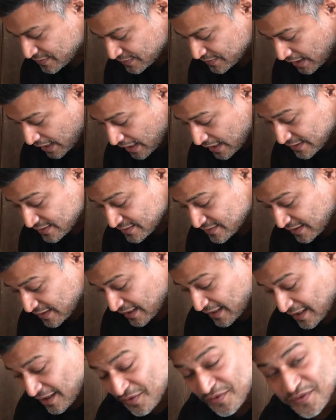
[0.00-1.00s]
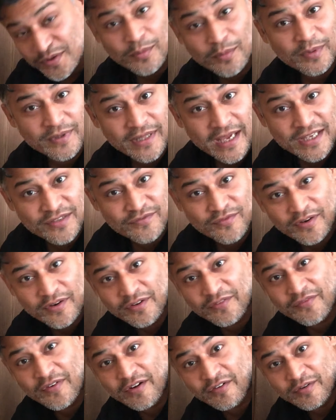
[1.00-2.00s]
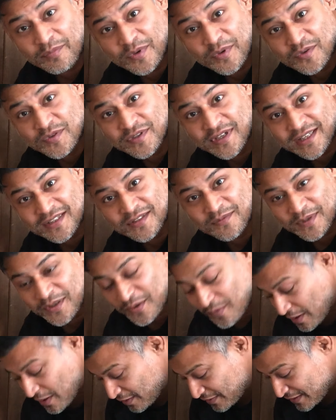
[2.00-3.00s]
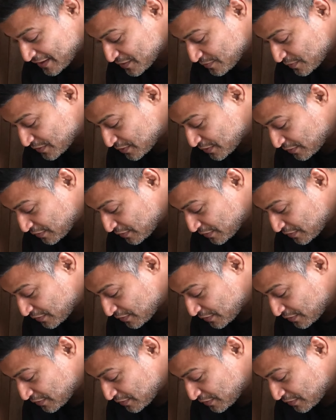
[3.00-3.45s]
And on top of that, it's very therapeutic, to be quite honest. When